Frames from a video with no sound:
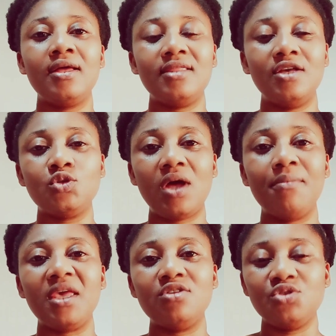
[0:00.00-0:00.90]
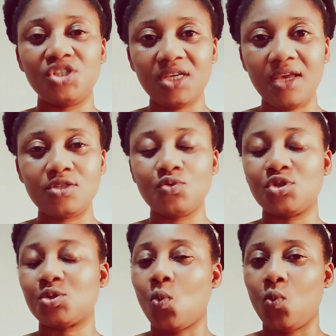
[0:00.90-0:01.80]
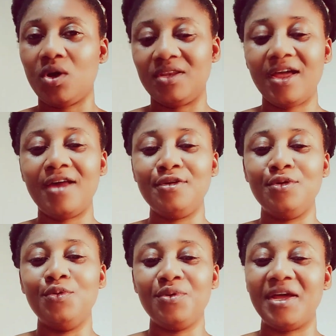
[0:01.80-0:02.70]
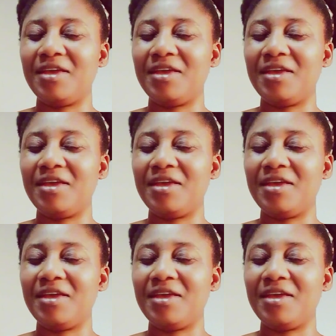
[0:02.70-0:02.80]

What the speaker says: That's why I'm here to share it with someone. Hallelujah.